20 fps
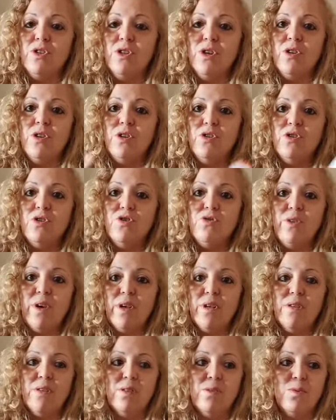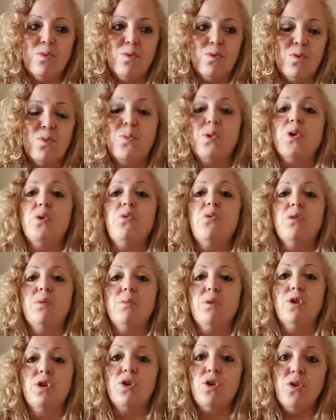You know those shrugs, or we call
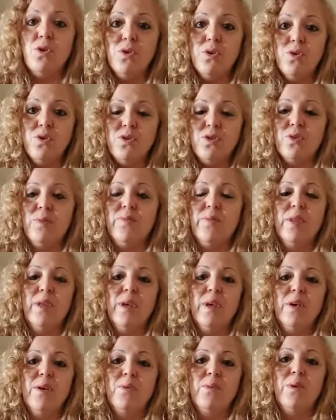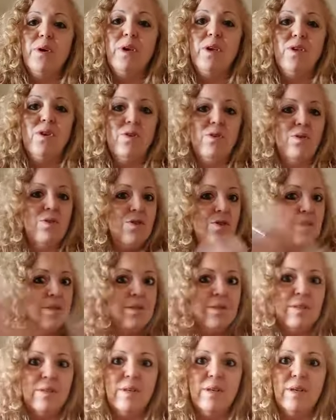them cocoons, where you just